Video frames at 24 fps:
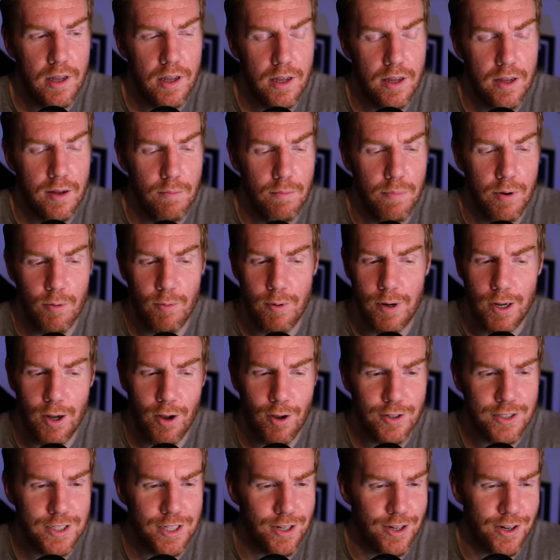but we
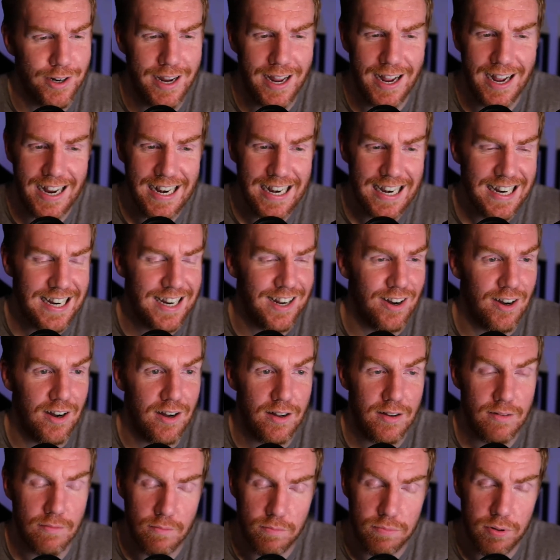also kind of got
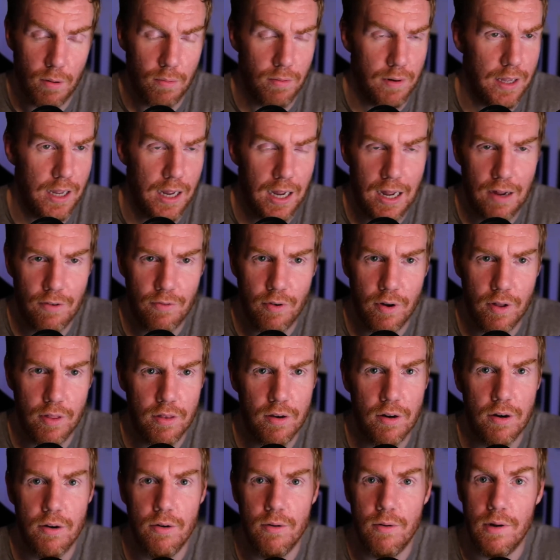probably halfway
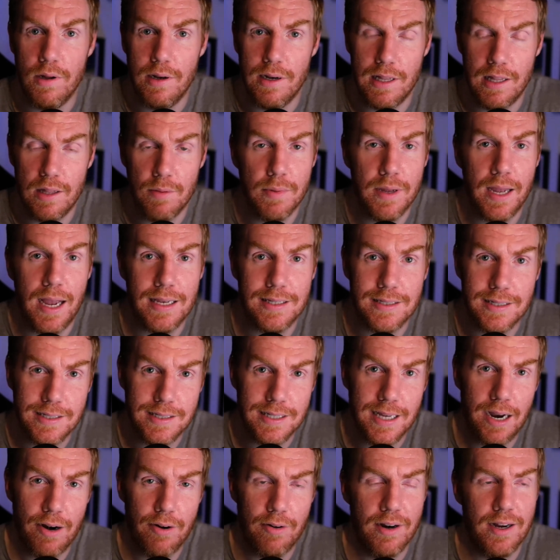through a little bit
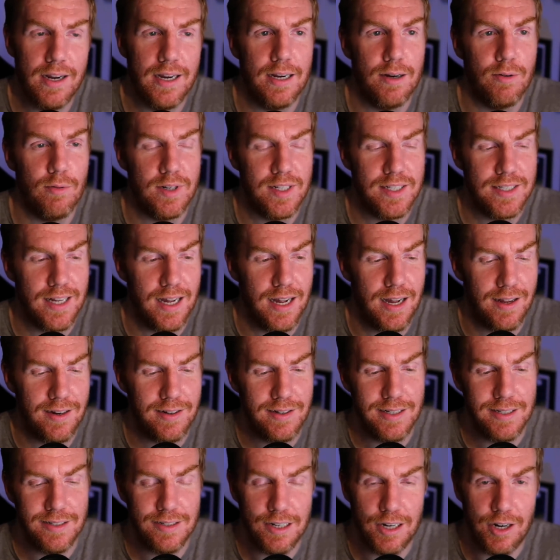esoteric. We started
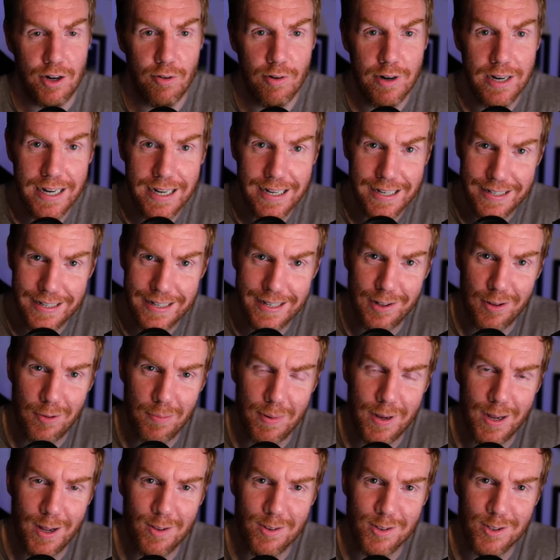disagreeing a little
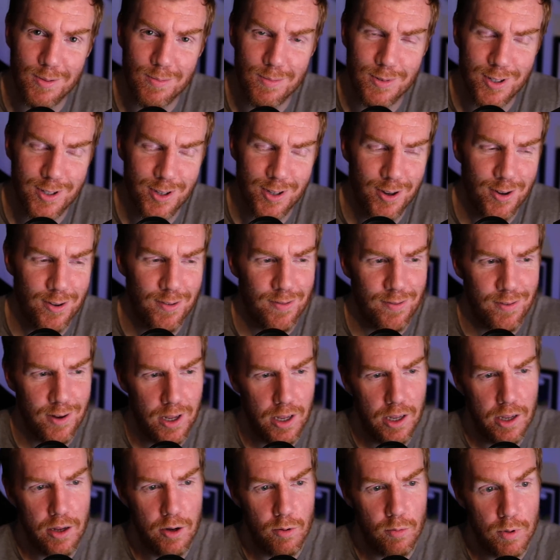bit on some stuff.
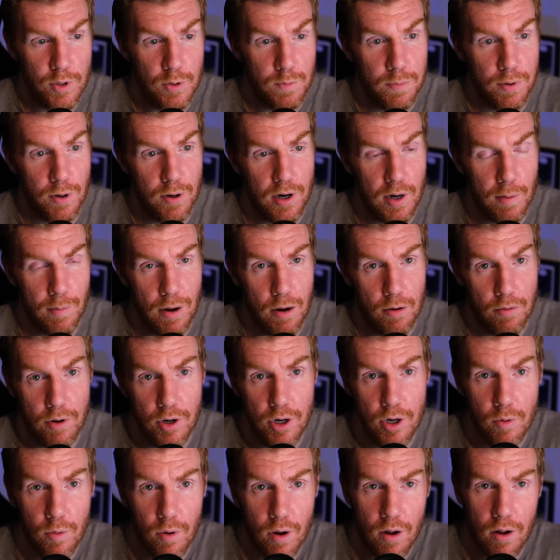We spoke about
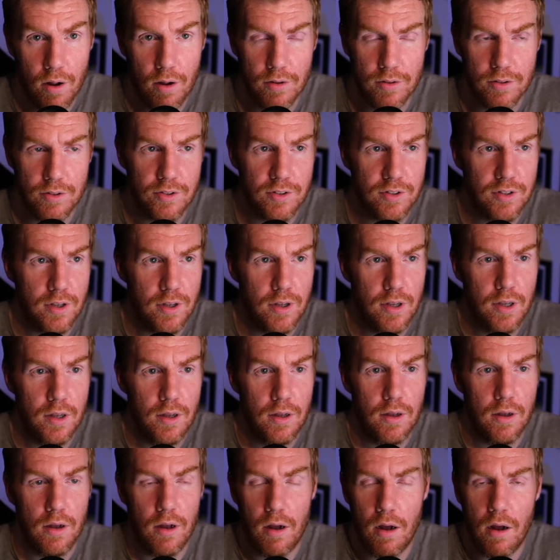nuance,
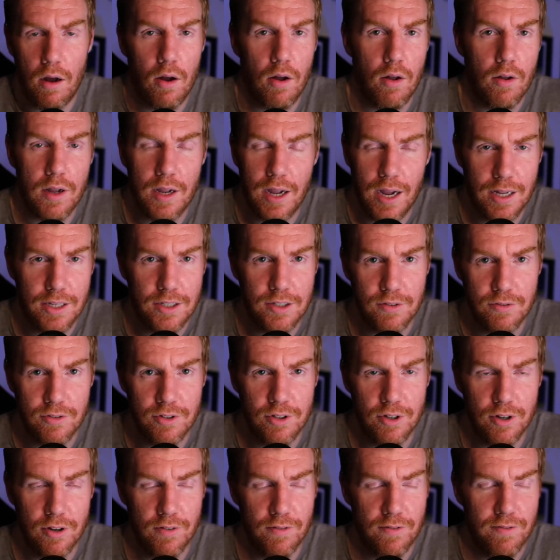all kinds of
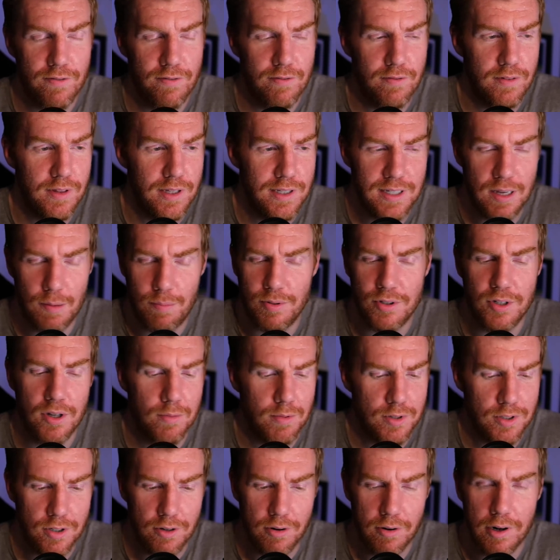stuff. This episode was
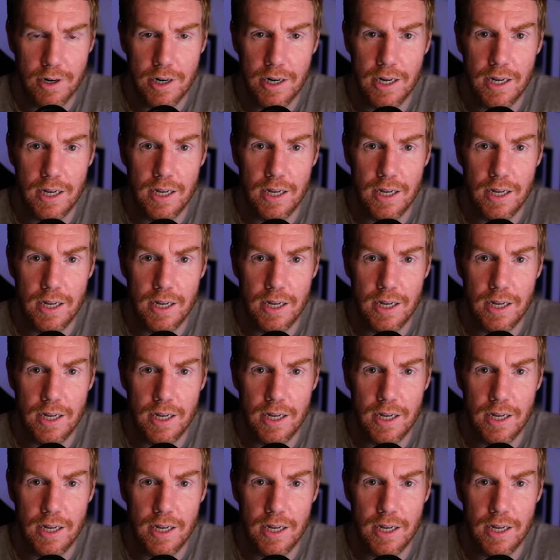great.